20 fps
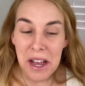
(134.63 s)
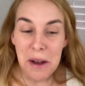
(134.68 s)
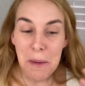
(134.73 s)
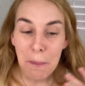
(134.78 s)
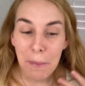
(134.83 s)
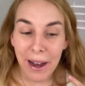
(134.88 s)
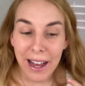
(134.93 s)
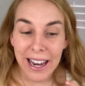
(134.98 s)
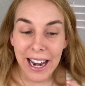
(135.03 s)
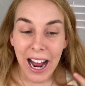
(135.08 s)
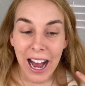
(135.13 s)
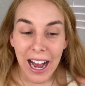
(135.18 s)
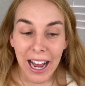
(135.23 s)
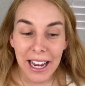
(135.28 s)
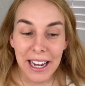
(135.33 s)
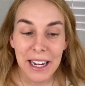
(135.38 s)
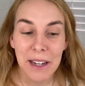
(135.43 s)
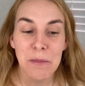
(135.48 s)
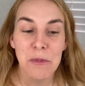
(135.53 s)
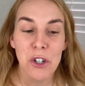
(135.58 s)
But I
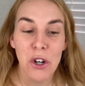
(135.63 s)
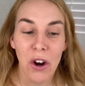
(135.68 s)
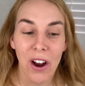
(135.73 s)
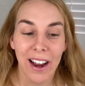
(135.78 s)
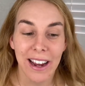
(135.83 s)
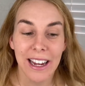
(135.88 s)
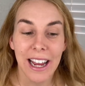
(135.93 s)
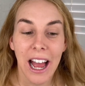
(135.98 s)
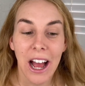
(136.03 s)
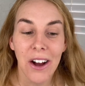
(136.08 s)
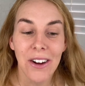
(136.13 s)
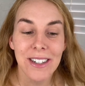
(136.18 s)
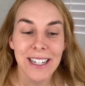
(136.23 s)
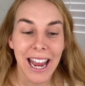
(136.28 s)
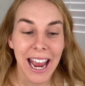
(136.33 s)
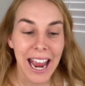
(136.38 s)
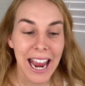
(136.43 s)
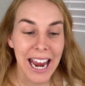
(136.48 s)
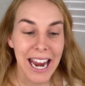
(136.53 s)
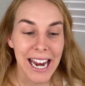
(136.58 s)
am trying out
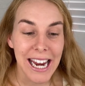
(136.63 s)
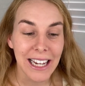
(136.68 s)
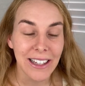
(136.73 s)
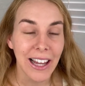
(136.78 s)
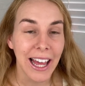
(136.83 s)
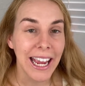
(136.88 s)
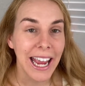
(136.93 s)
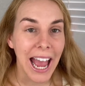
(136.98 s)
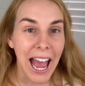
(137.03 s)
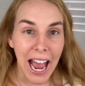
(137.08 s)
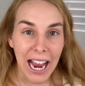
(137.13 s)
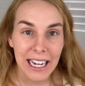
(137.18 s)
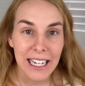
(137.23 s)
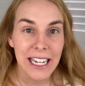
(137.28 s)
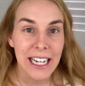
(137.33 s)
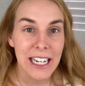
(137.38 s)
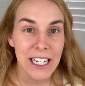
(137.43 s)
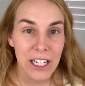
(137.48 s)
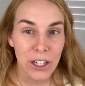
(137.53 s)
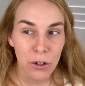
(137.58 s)
a
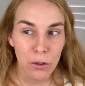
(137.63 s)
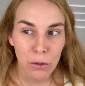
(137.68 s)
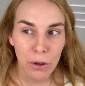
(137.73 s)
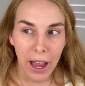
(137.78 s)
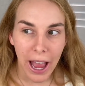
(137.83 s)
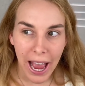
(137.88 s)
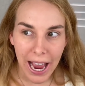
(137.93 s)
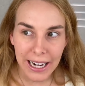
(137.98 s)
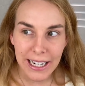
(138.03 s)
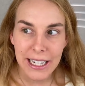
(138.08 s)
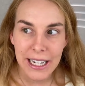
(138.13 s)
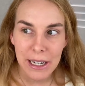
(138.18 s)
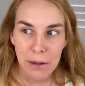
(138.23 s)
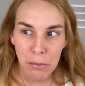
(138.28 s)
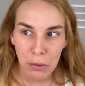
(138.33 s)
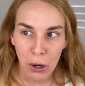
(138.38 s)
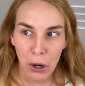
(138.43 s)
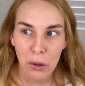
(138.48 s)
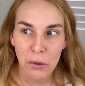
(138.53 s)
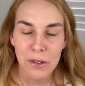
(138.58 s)
acne
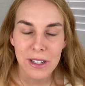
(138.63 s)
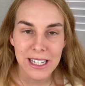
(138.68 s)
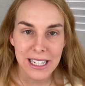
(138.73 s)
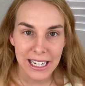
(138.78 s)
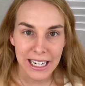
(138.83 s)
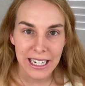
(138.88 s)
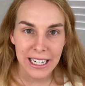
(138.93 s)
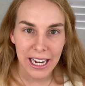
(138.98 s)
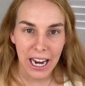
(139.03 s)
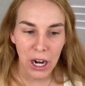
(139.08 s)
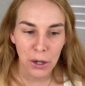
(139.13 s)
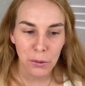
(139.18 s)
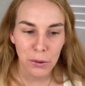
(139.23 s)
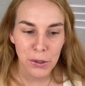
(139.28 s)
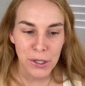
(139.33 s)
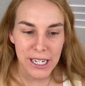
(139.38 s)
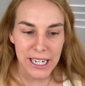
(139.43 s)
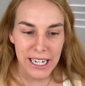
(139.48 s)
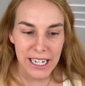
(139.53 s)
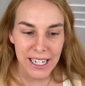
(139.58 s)
prone skincare
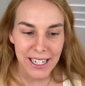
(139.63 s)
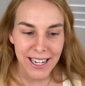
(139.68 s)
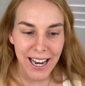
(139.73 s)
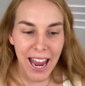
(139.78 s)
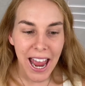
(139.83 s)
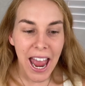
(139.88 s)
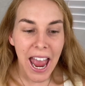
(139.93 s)
routine,